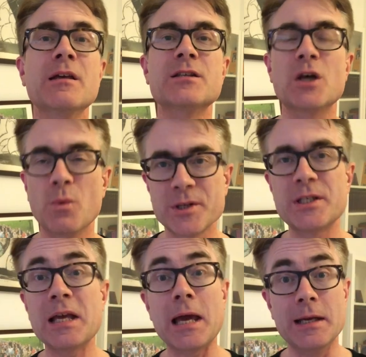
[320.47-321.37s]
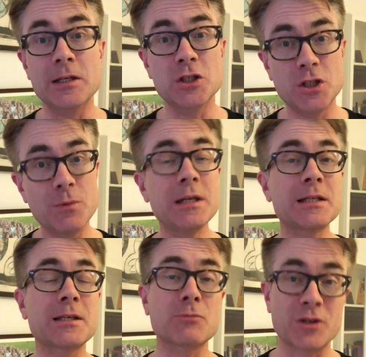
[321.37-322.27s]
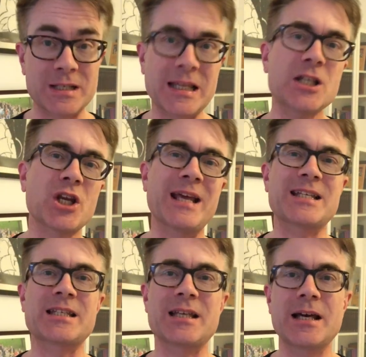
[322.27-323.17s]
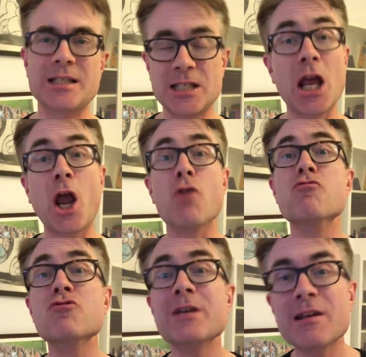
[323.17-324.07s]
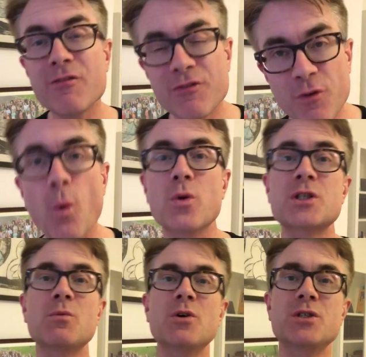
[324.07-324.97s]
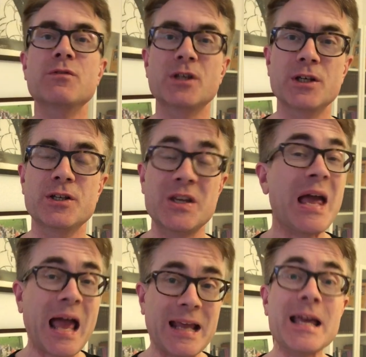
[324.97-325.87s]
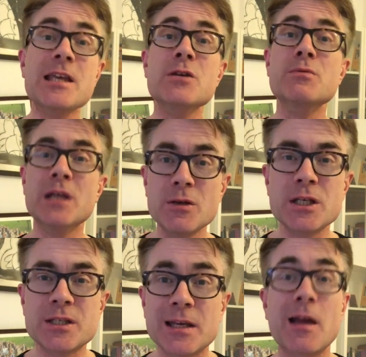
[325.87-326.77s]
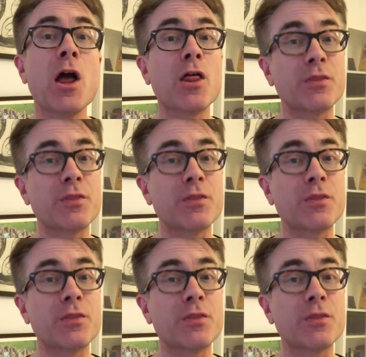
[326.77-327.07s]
So once again, doing some translation exercises can reinforce what you've learned and get you noticing